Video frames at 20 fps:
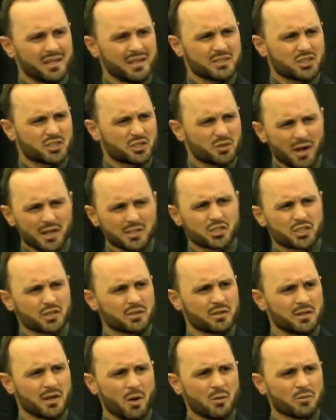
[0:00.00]
scrunch
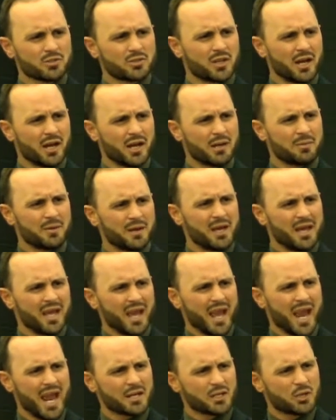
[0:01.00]
your nose
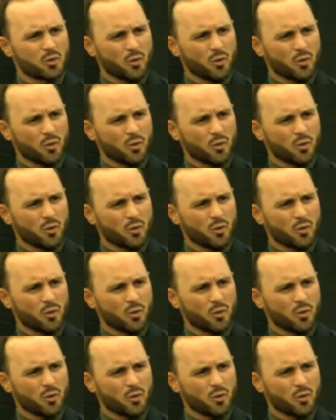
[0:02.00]
up, and